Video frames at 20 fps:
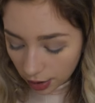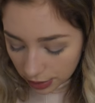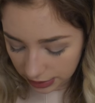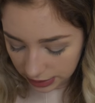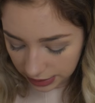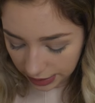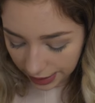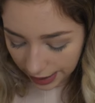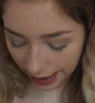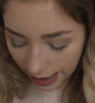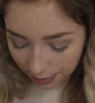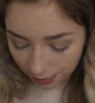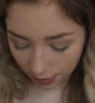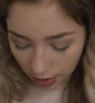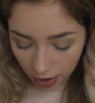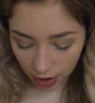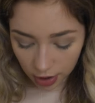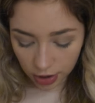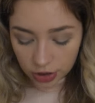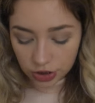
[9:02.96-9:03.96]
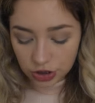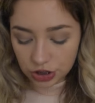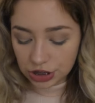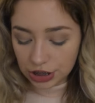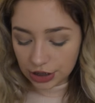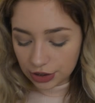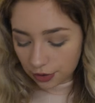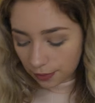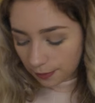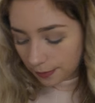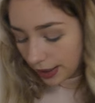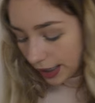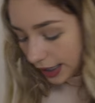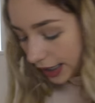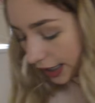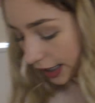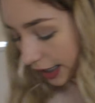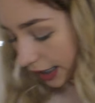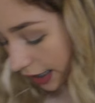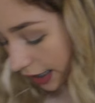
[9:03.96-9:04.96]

auntie Emma, she got me